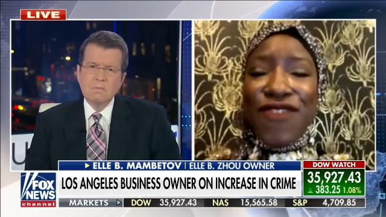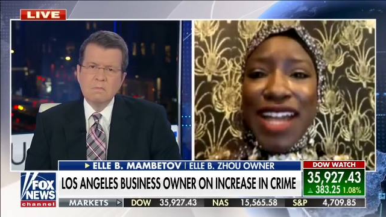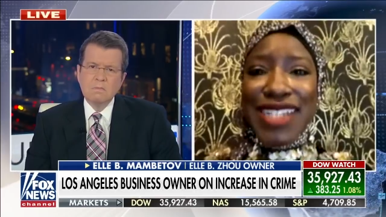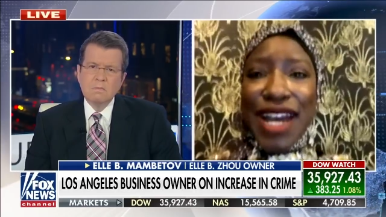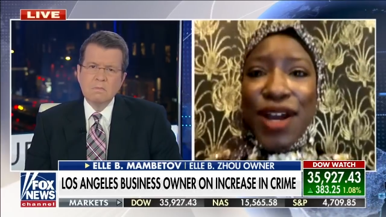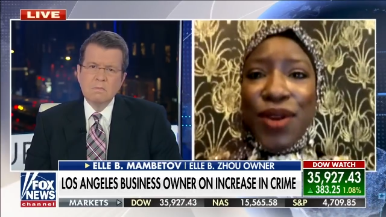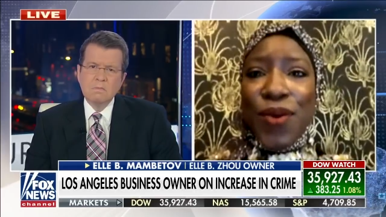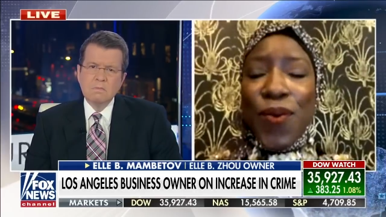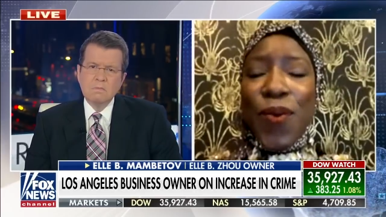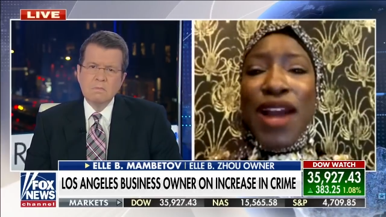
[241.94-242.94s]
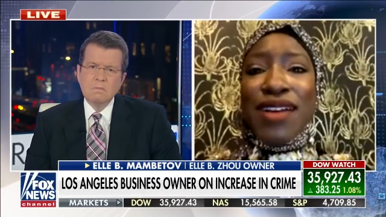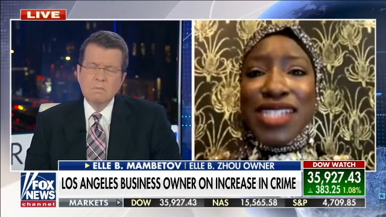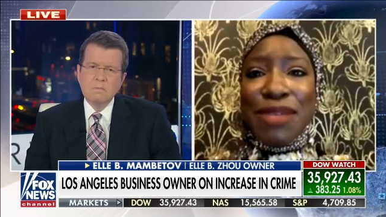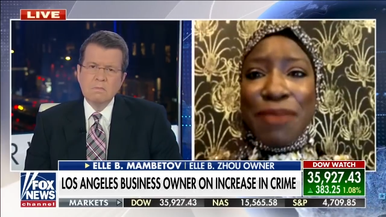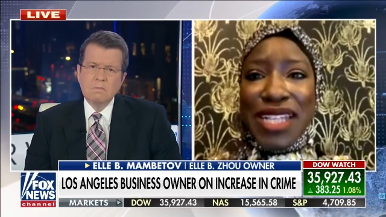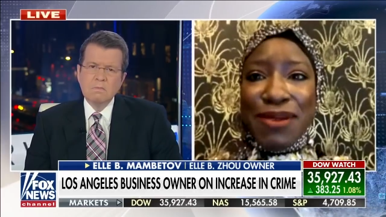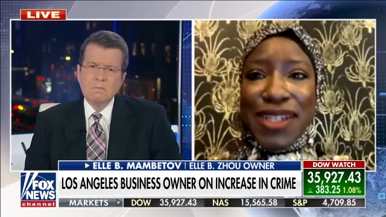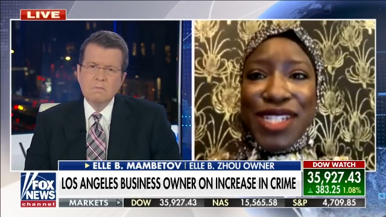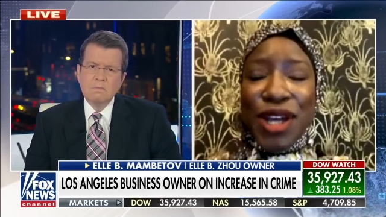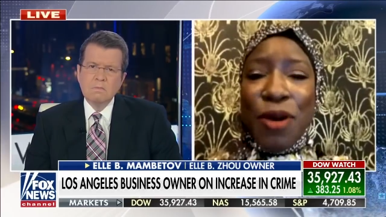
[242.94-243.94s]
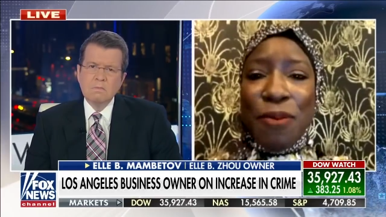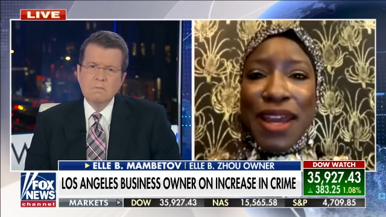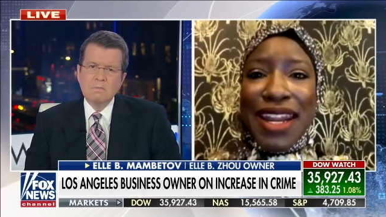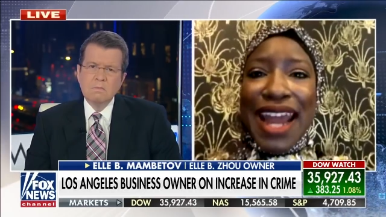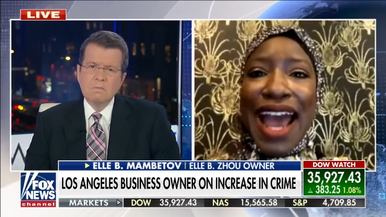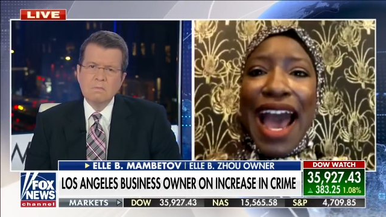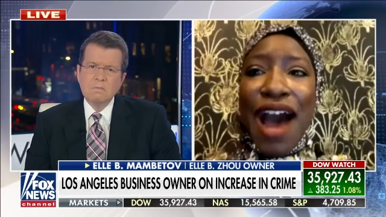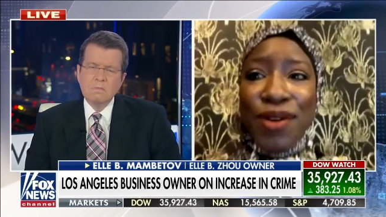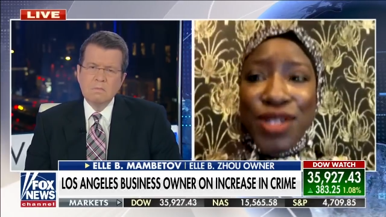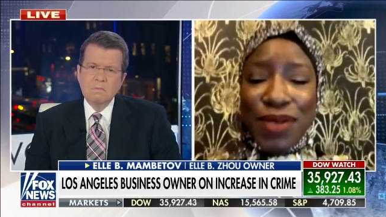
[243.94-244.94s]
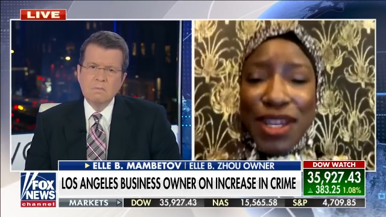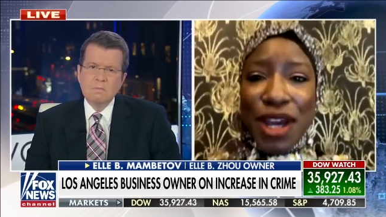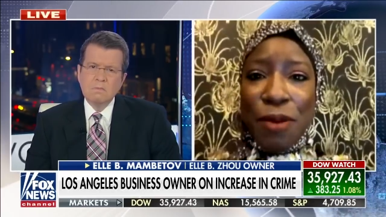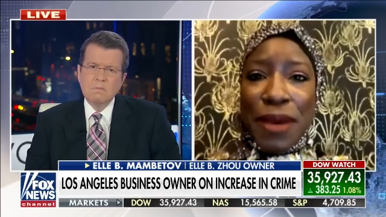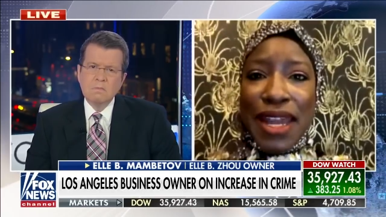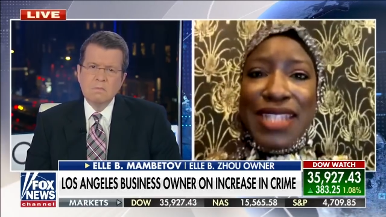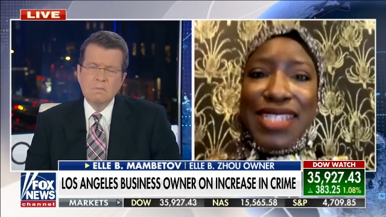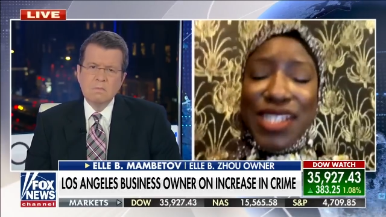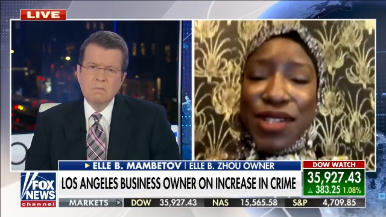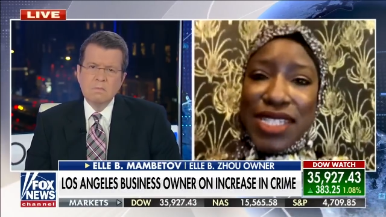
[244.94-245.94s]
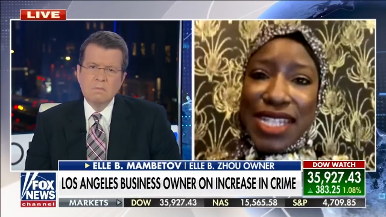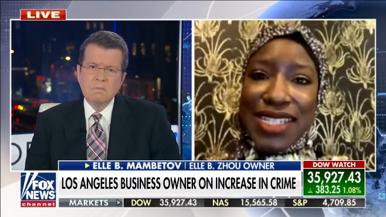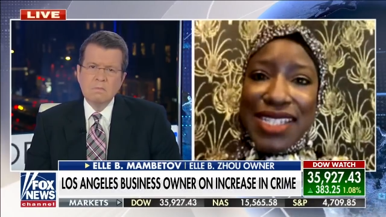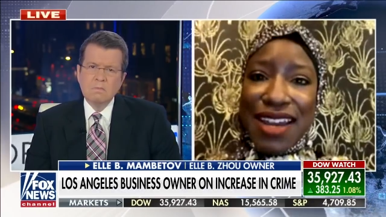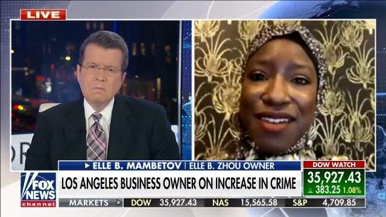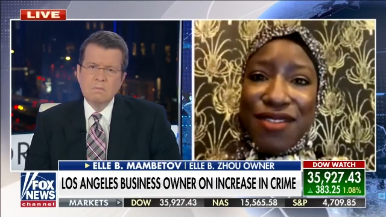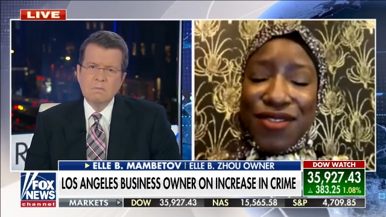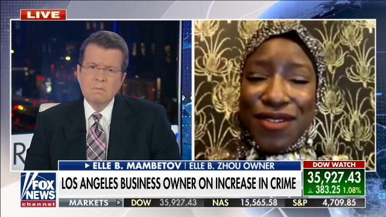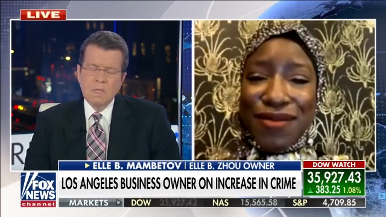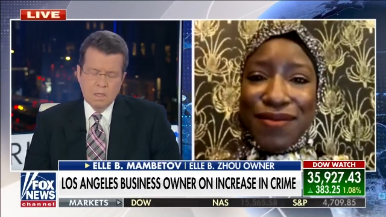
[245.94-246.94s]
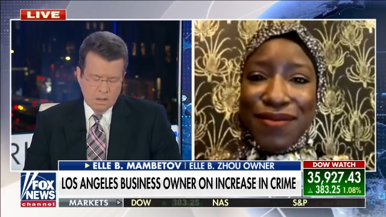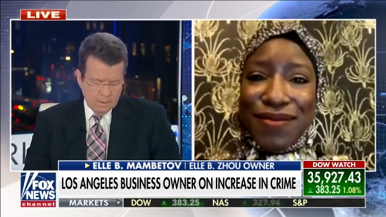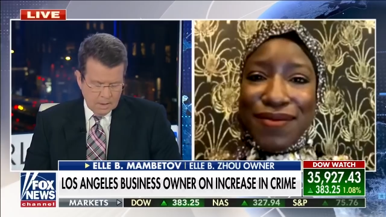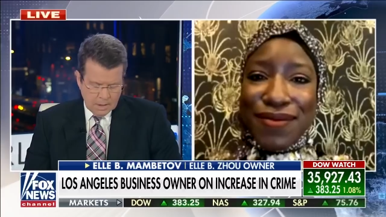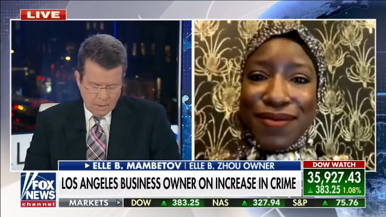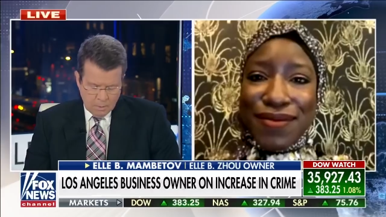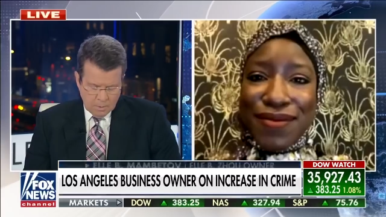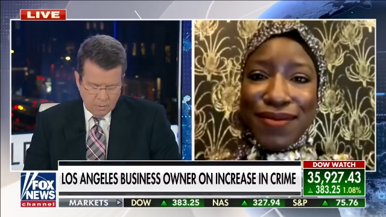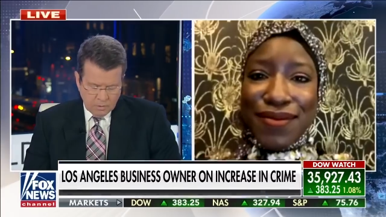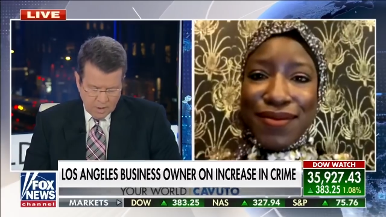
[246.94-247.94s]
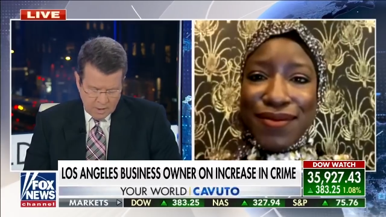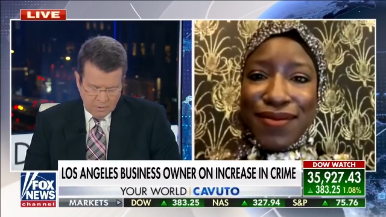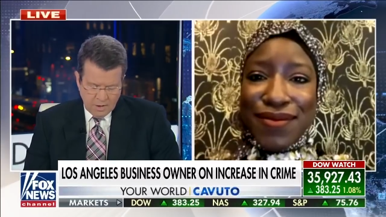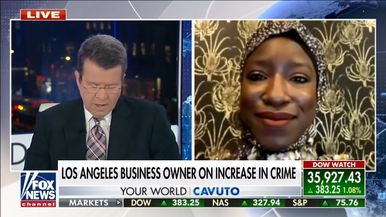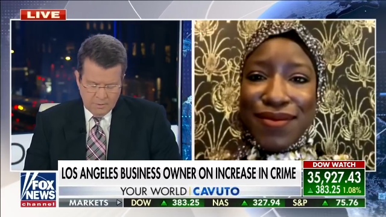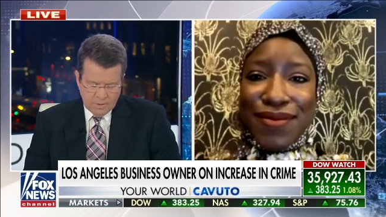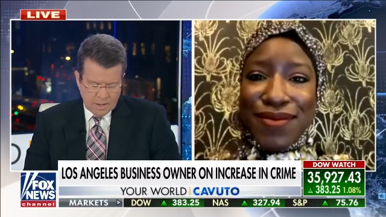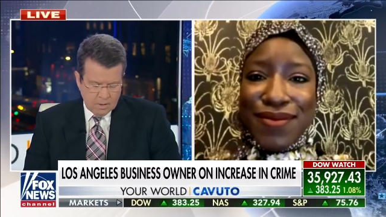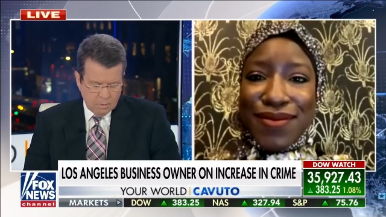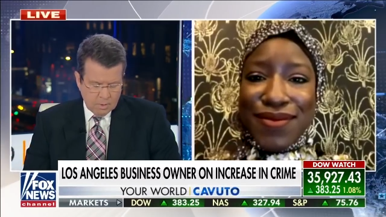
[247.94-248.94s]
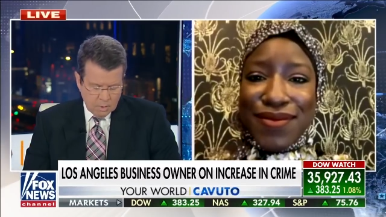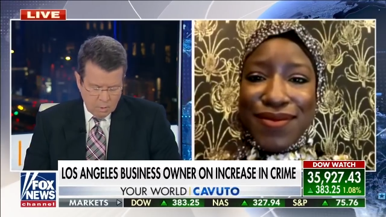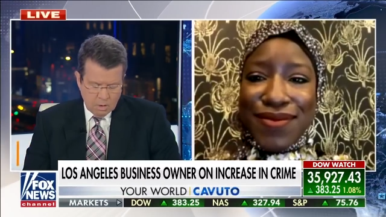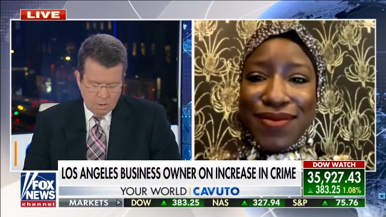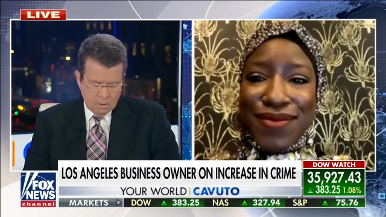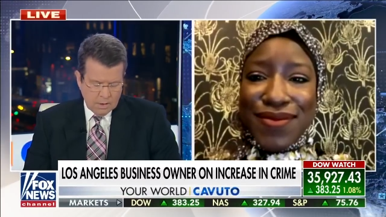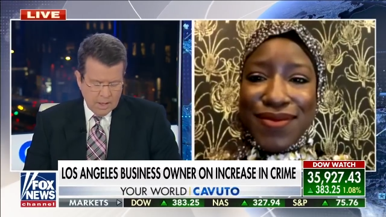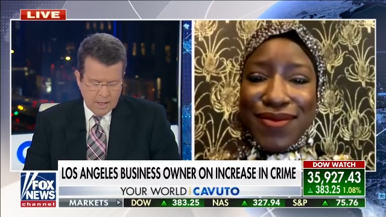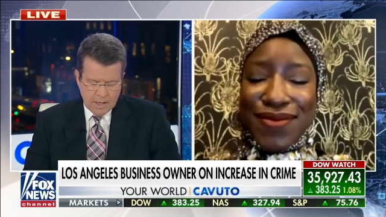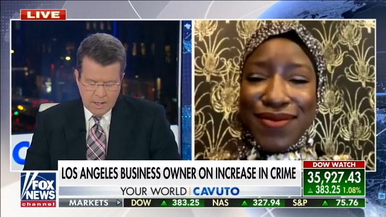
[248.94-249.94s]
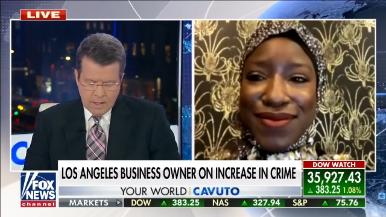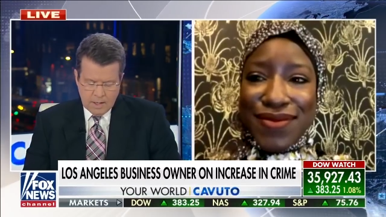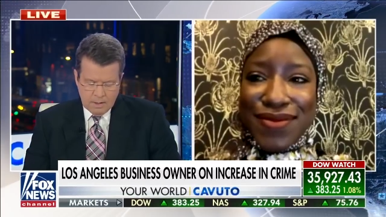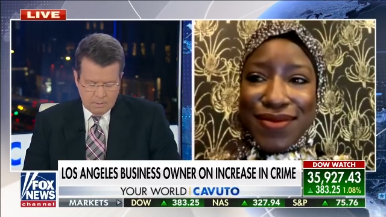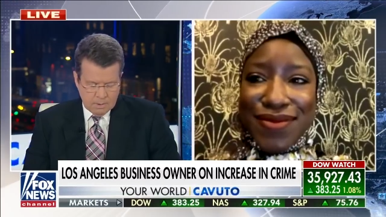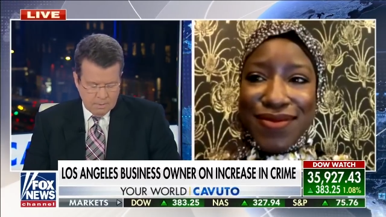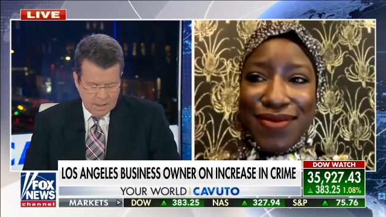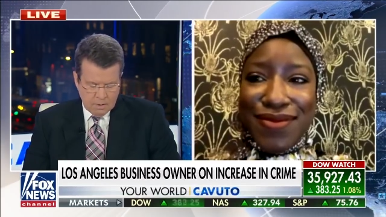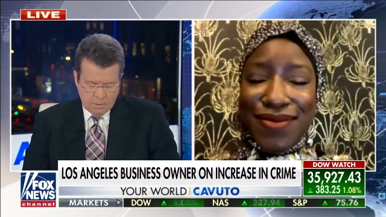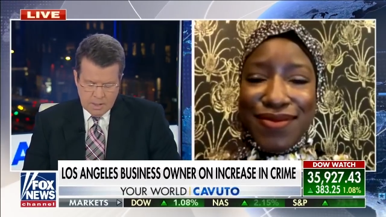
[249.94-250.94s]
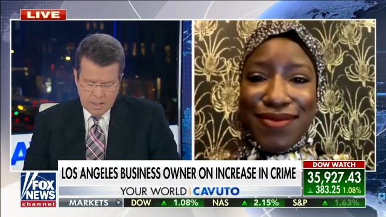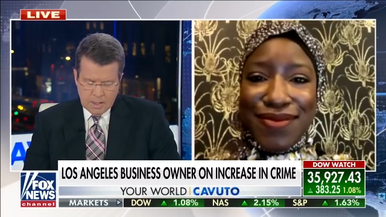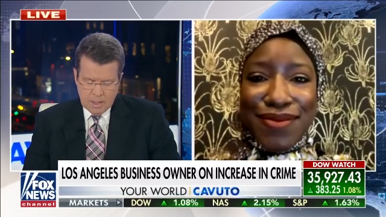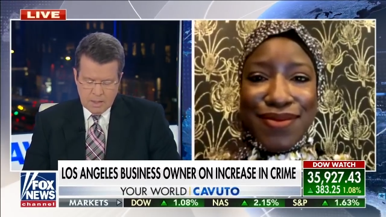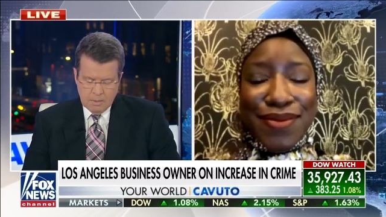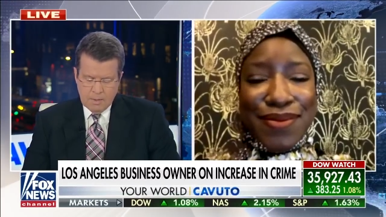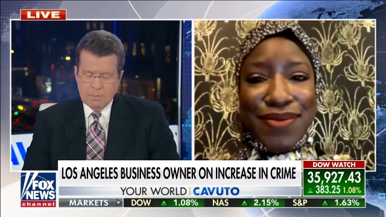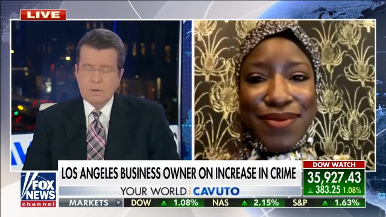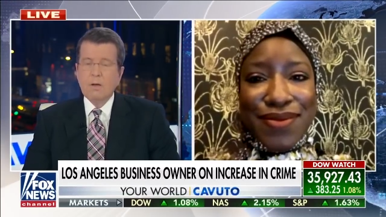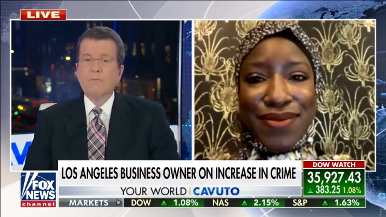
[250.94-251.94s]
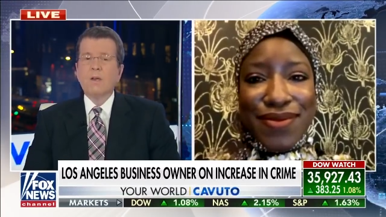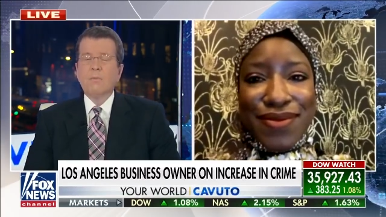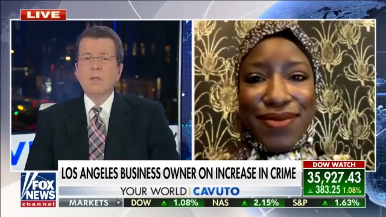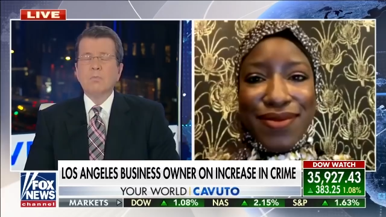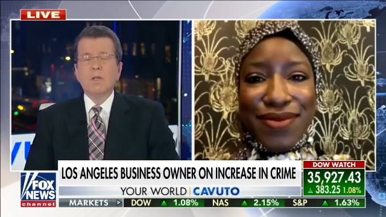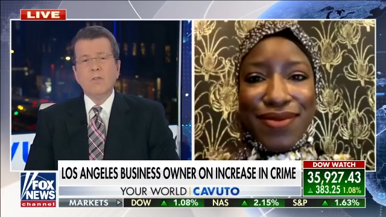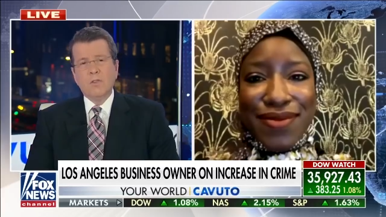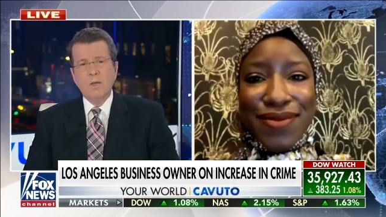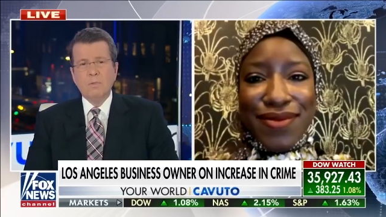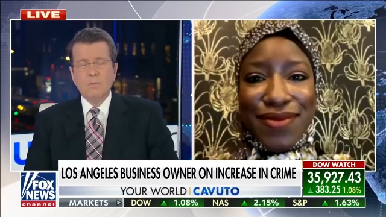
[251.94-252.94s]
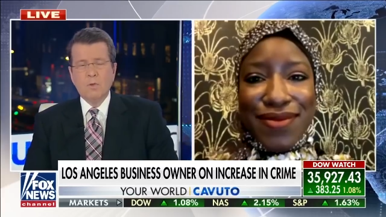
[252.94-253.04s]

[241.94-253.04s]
Speaker 1: and find out where's the best place to open and how do we open and still stay safe.
Speaker 2: Well, I hope you stay safe, and I hope you are okay. Uh, but man, oh man, Elliot Mambetov, uh, please keep us